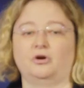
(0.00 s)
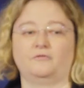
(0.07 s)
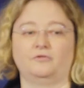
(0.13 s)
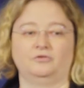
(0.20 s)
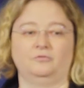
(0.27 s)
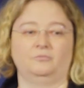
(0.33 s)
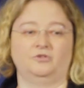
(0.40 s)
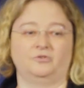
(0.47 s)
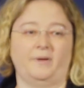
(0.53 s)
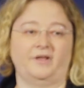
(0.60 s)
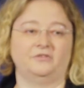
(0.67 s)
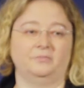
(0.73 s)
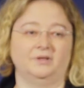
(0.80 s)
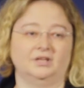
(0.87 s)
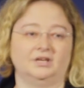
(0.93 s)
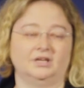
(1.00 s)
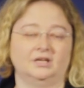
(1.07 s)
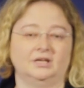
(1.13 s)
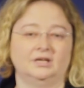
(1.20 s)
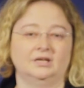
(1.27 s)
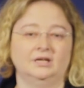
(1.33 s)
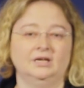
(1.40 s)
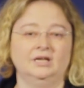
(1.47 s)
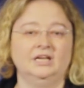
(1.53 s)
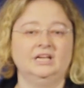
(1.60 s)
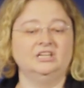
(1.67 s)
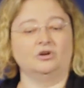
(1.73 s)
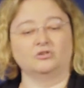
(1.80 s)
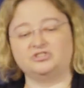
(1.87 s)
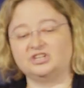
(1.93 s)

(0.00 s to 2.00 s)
scope of responsibility, you know,